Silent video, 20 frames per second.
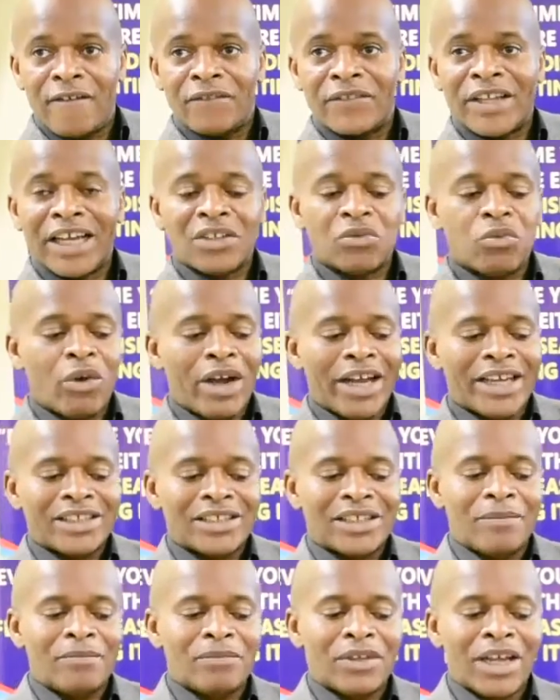That's why
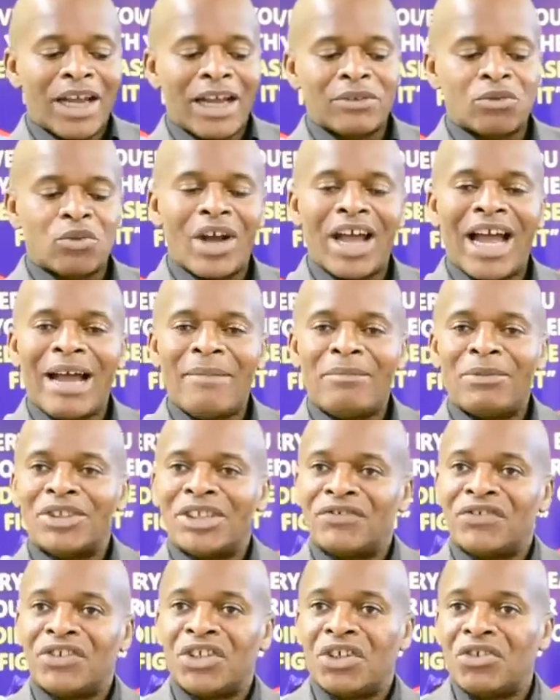sometimes what happens
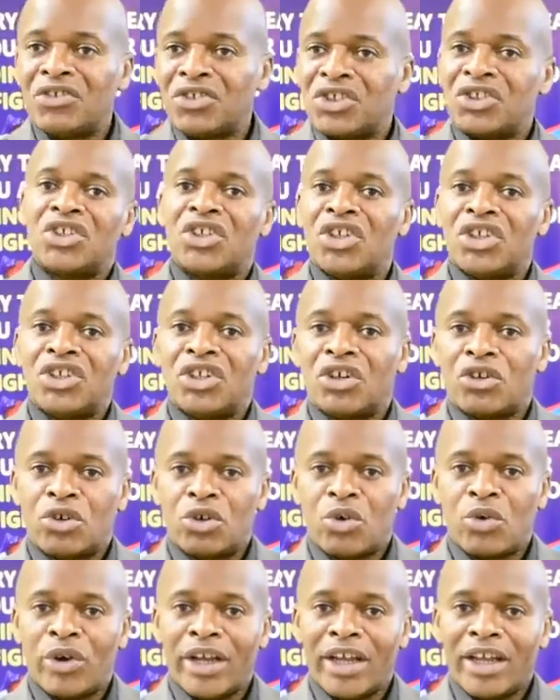if you don't stir your
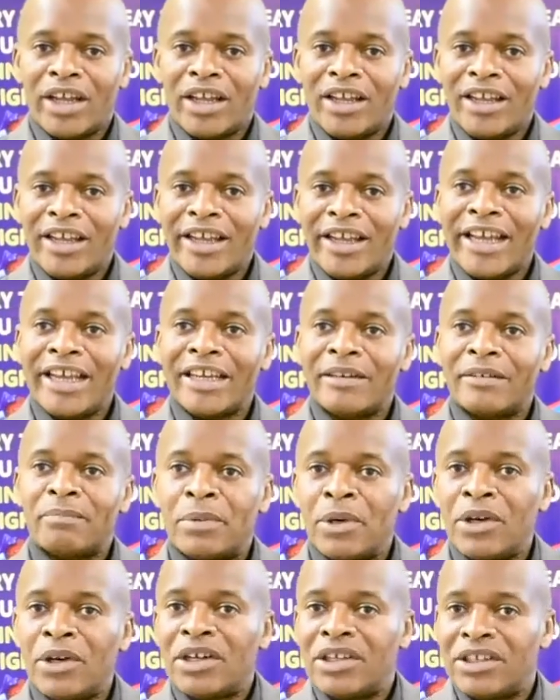cookware, it
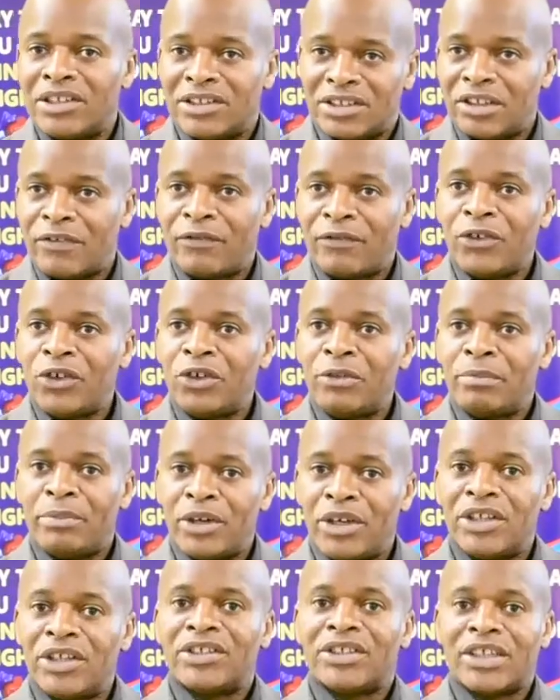burns, the food
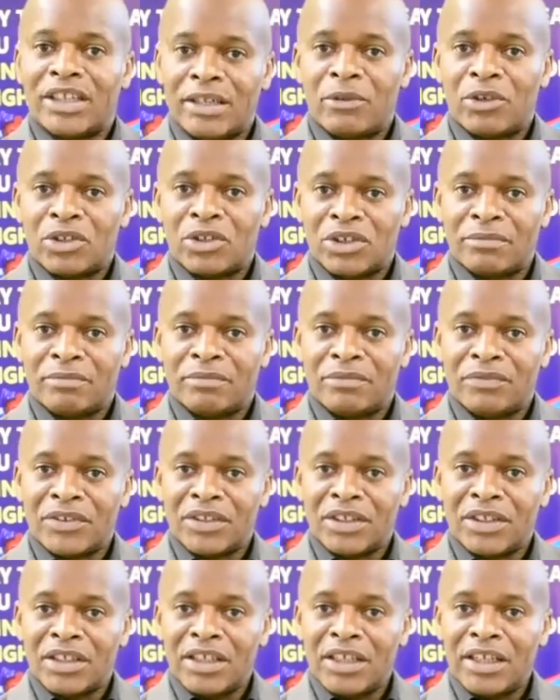burns at the bottom.
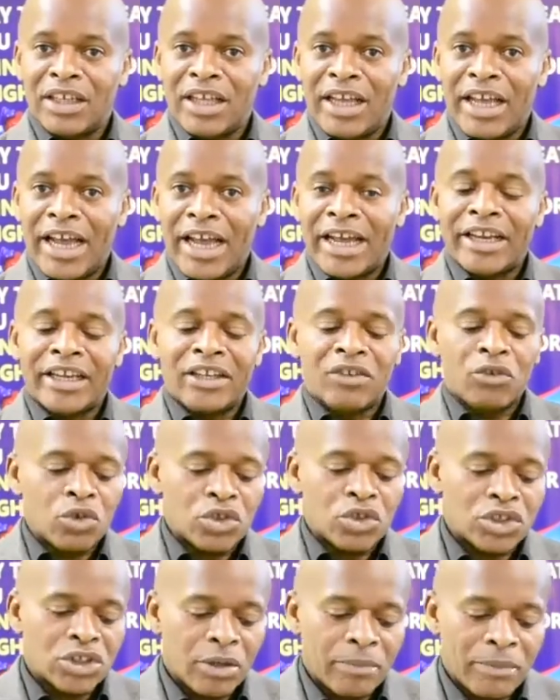And then
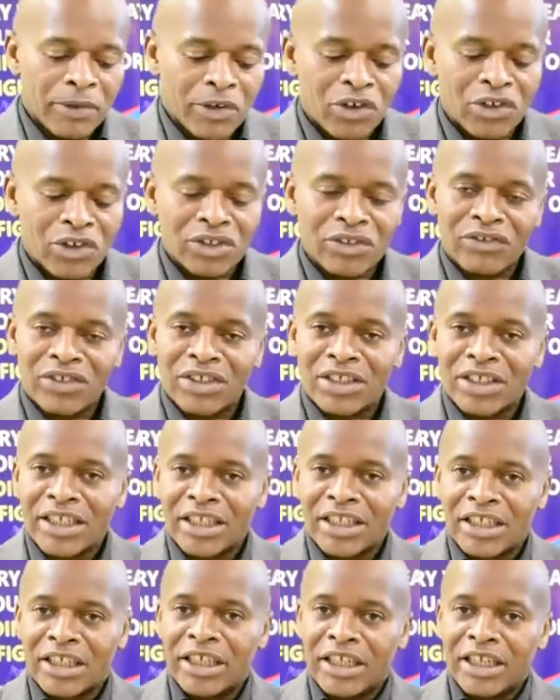also because of
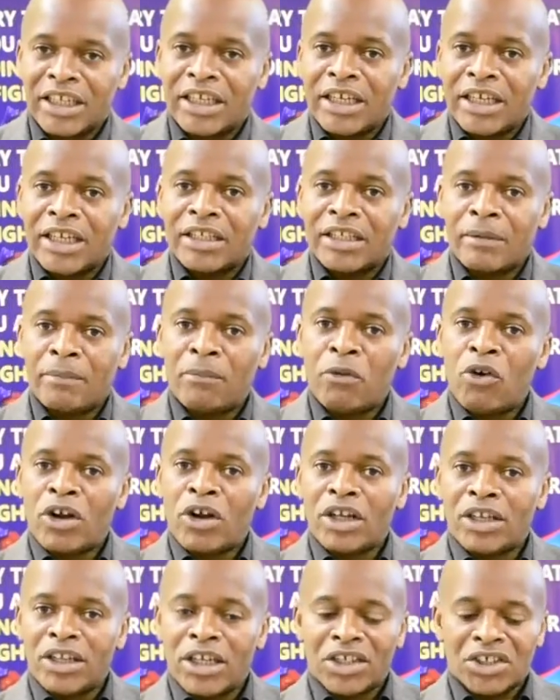the poor
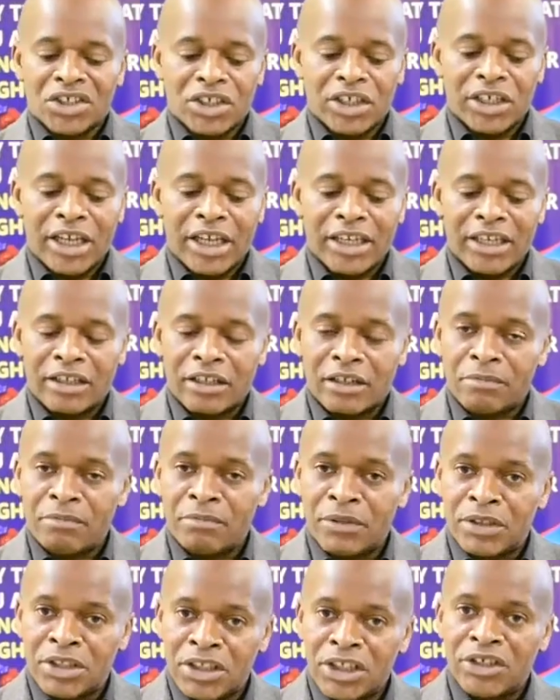conduction and
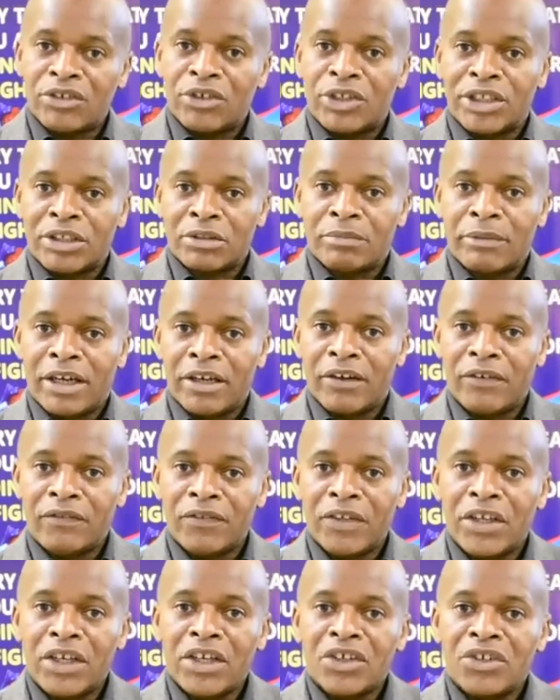the material it's made of,
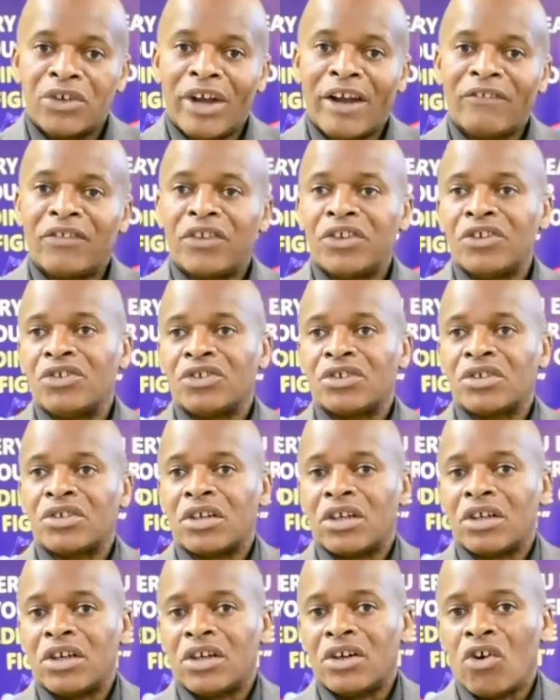you have to
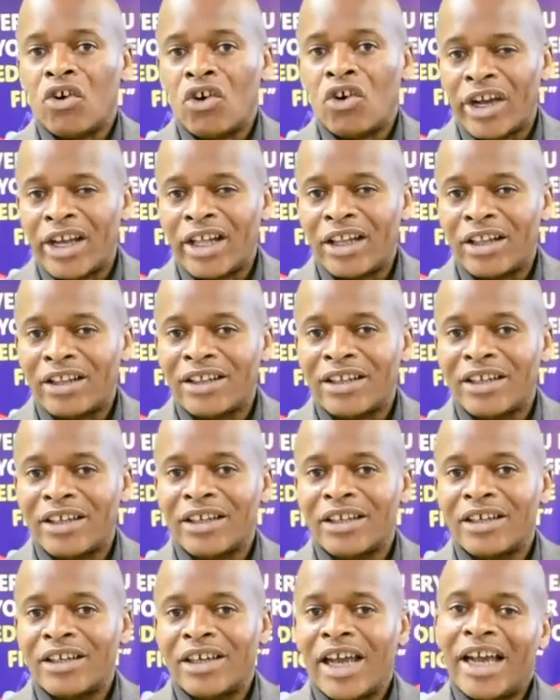use oil
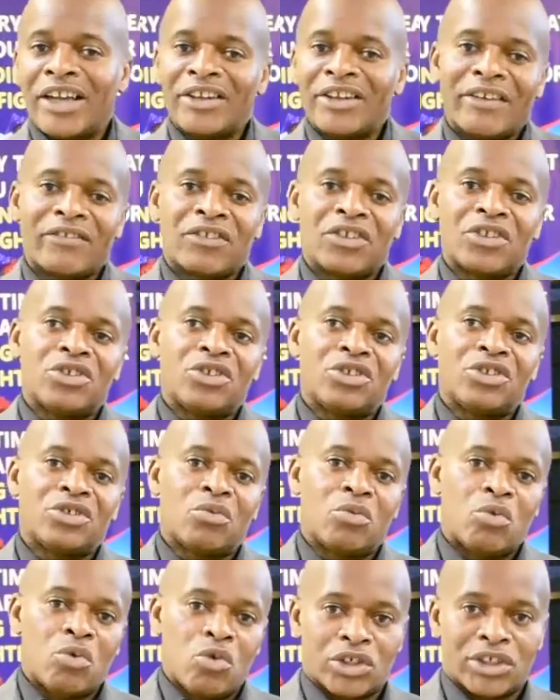and you have to use
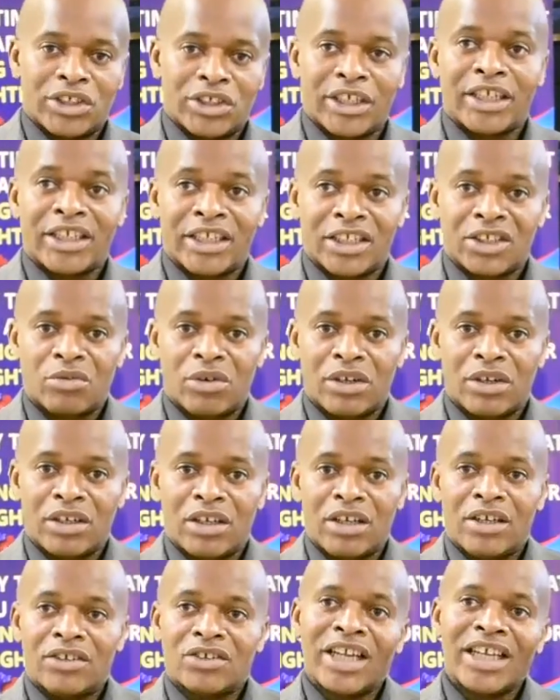water in this one.
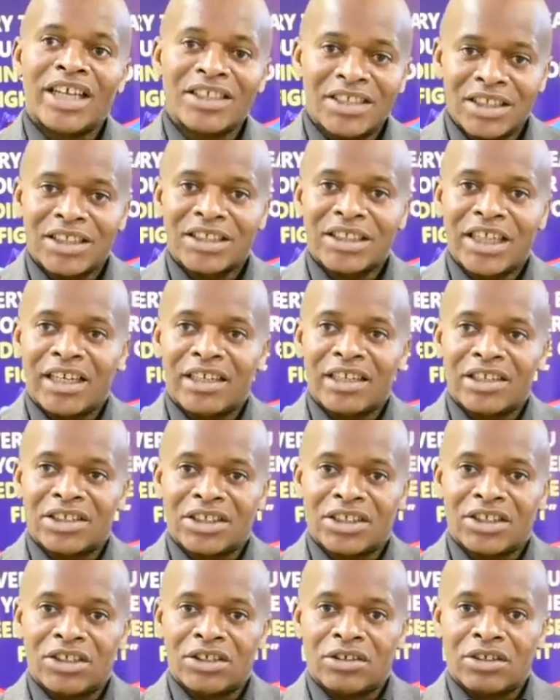So that's the
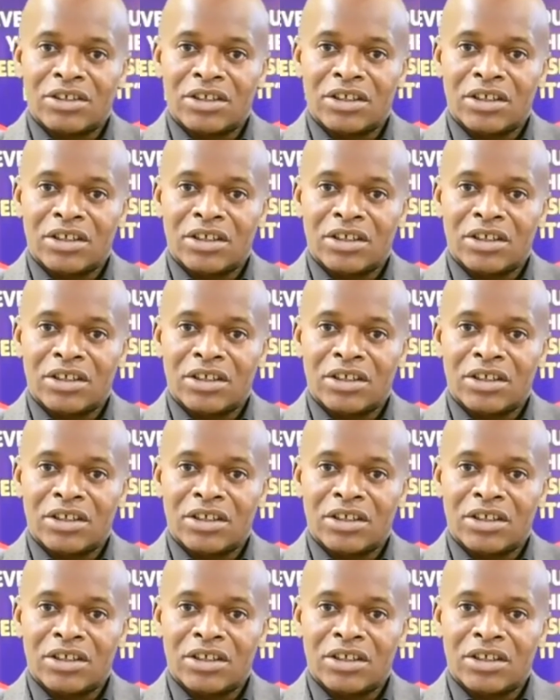stainless steel.